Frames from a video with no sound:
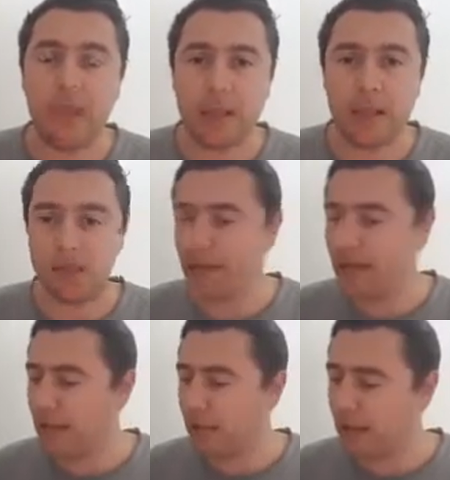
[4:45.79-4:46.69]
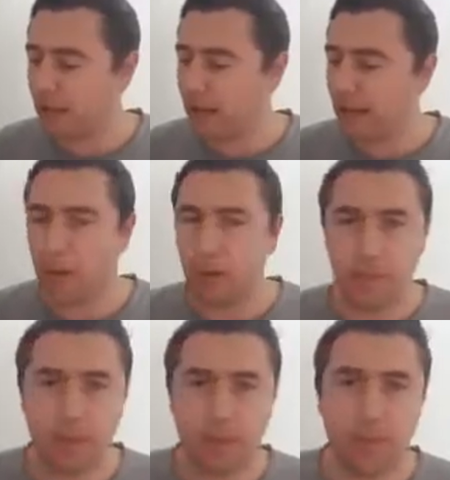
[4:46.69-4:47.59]
Because, for example, when I wrote
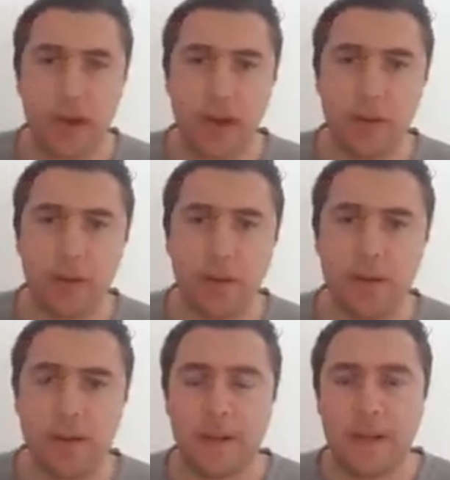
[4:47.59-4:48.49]
both of my books,